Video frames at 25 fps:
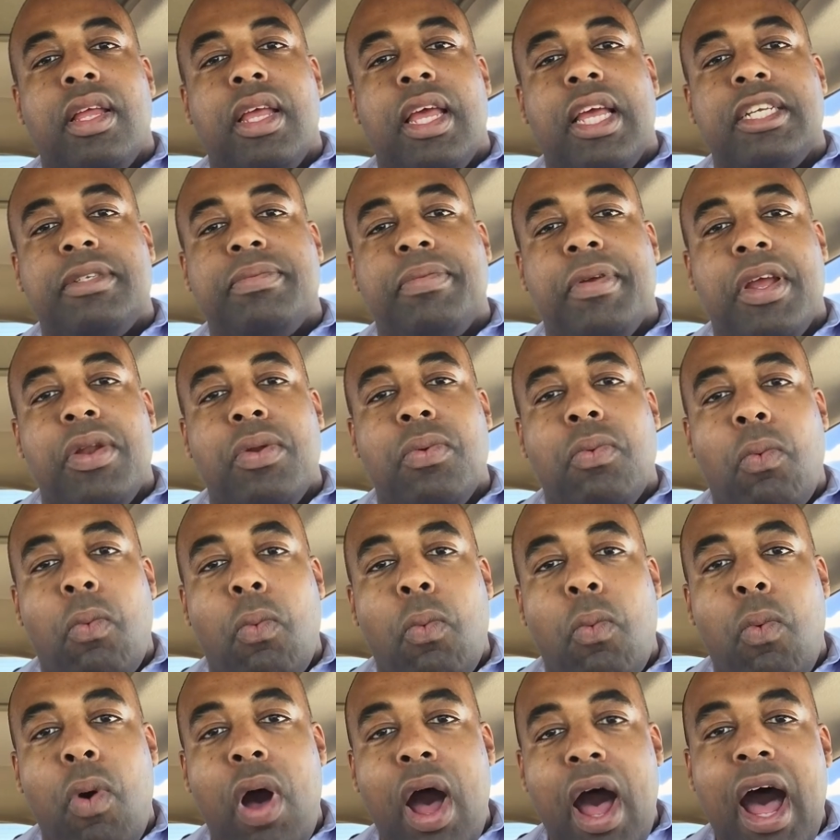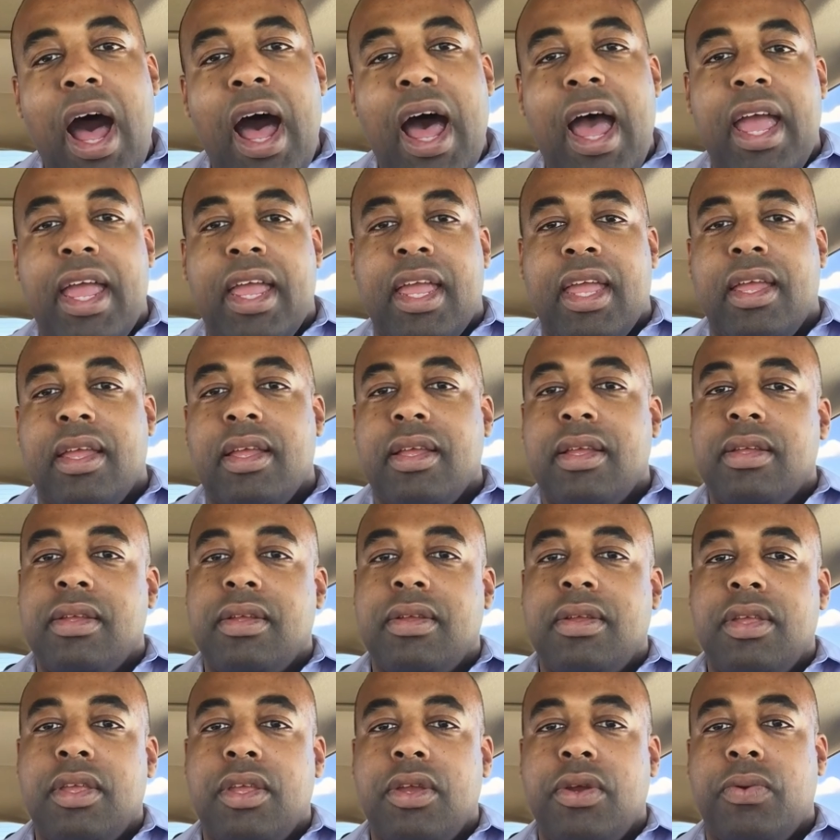explain why
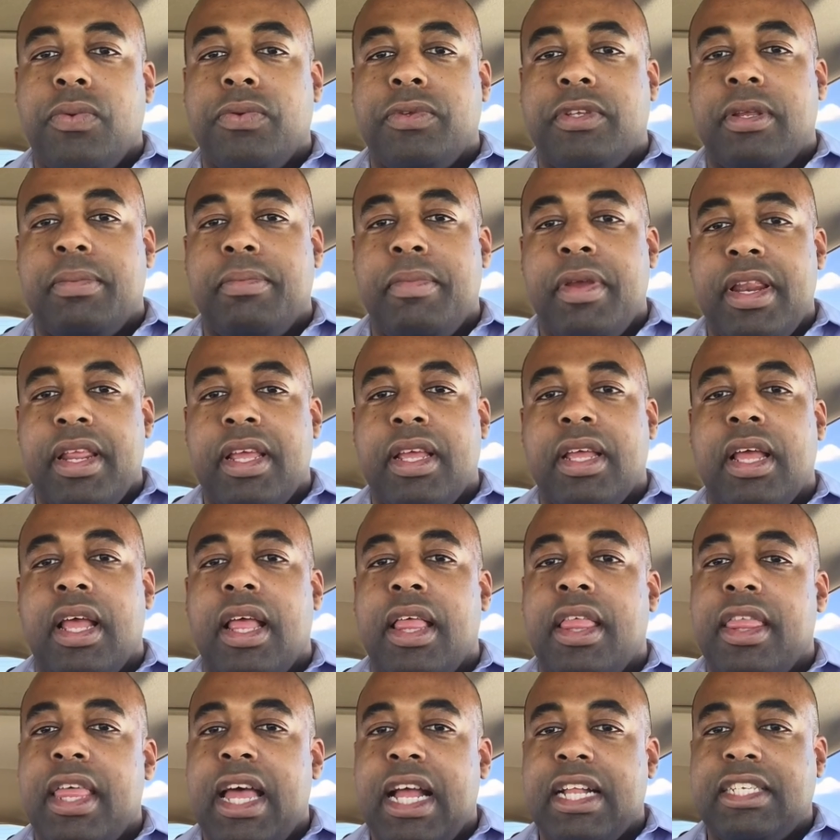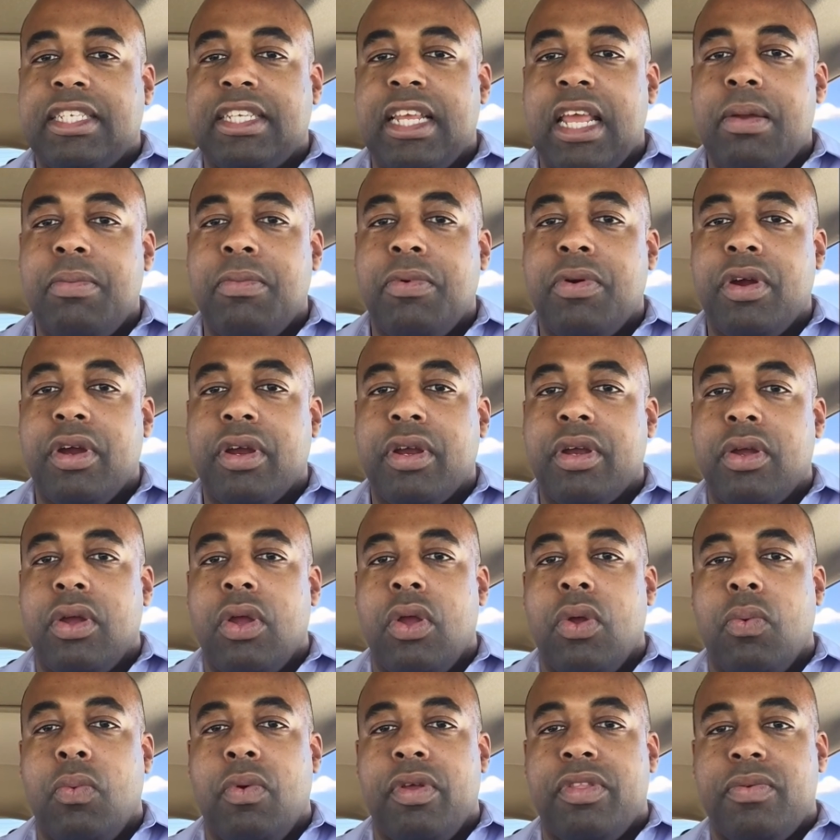you're submitting that same work
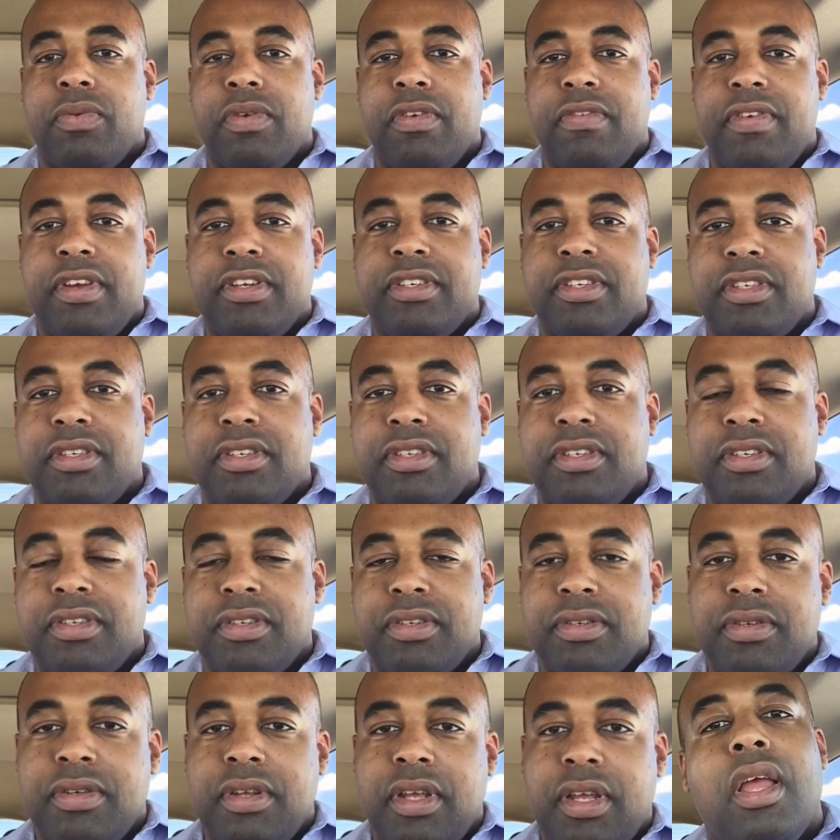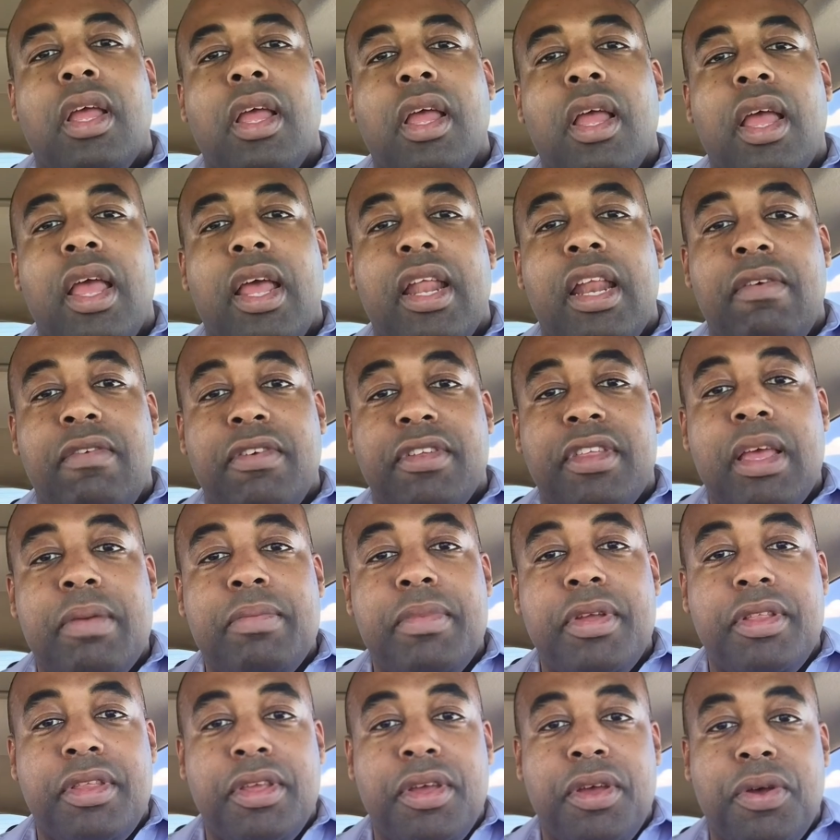with the revisions. And every time
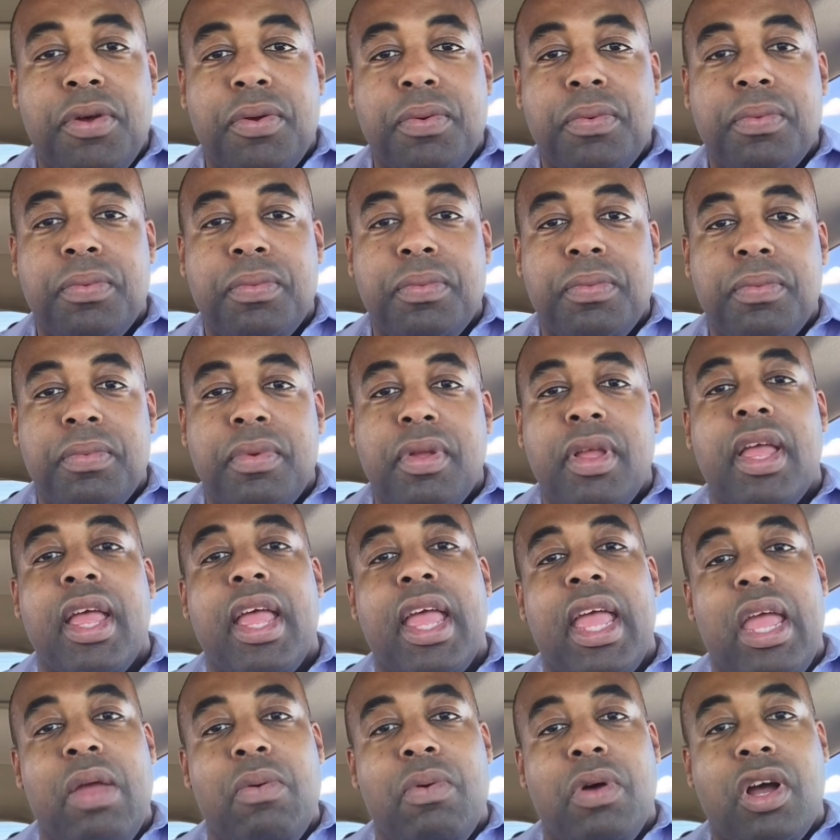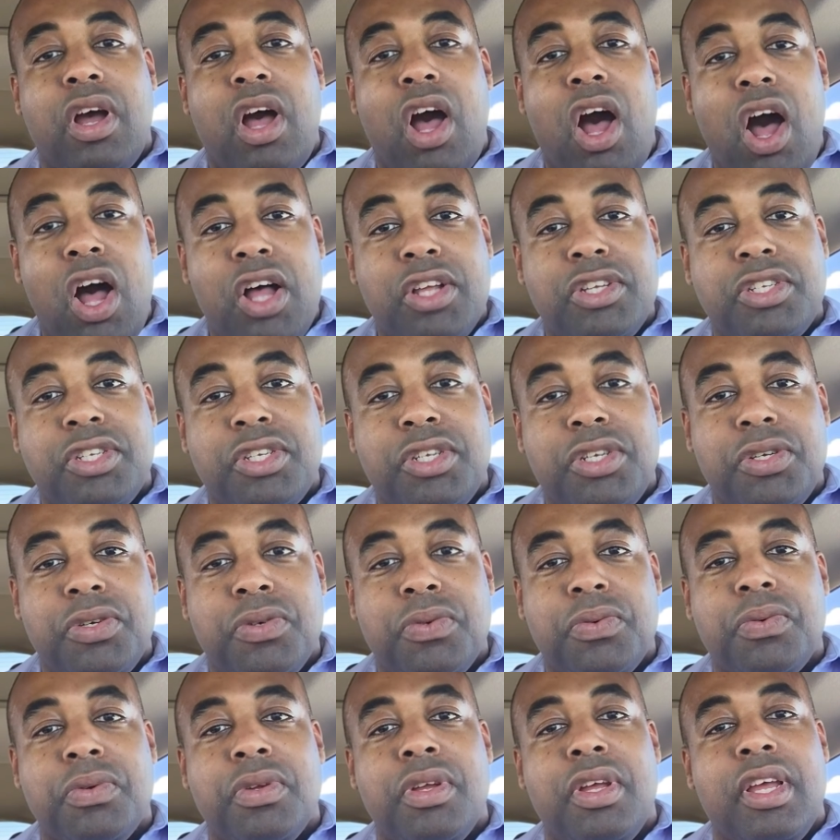you do, it will cost
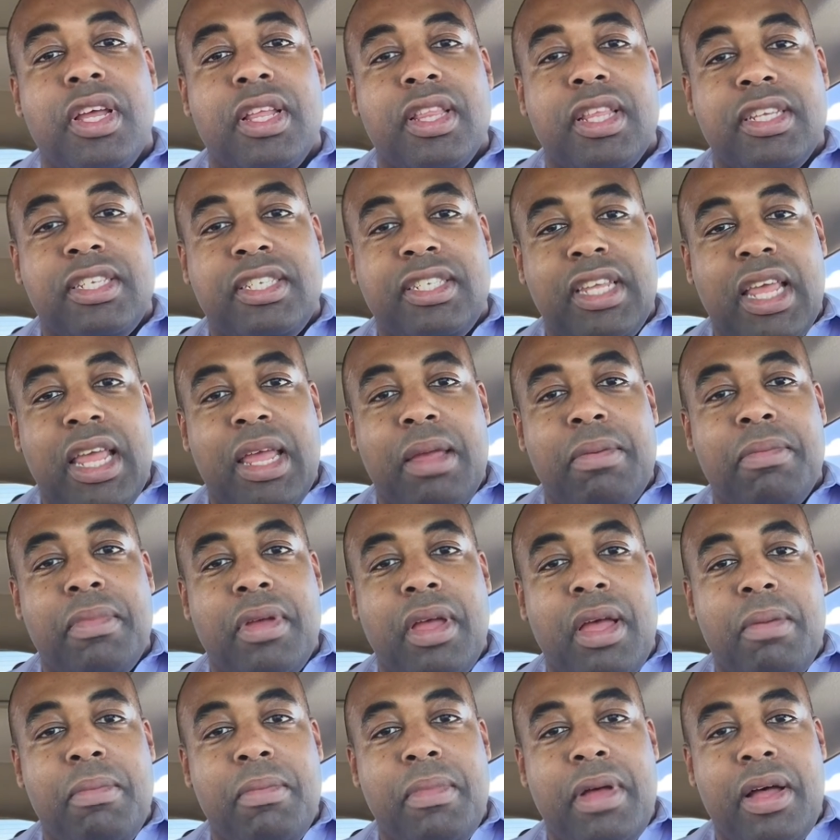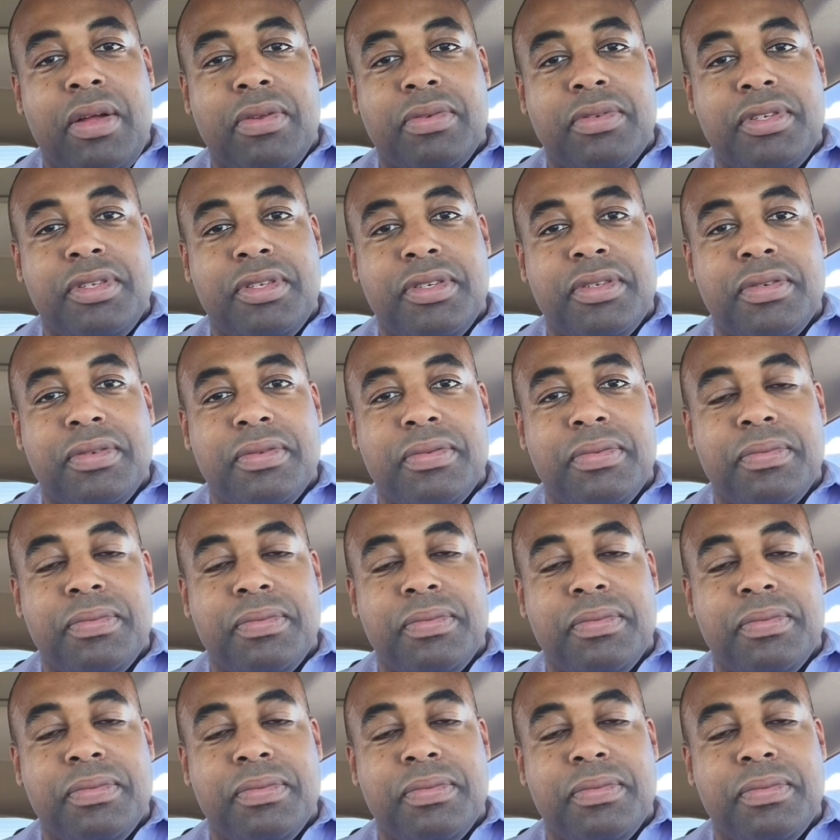you the same amount.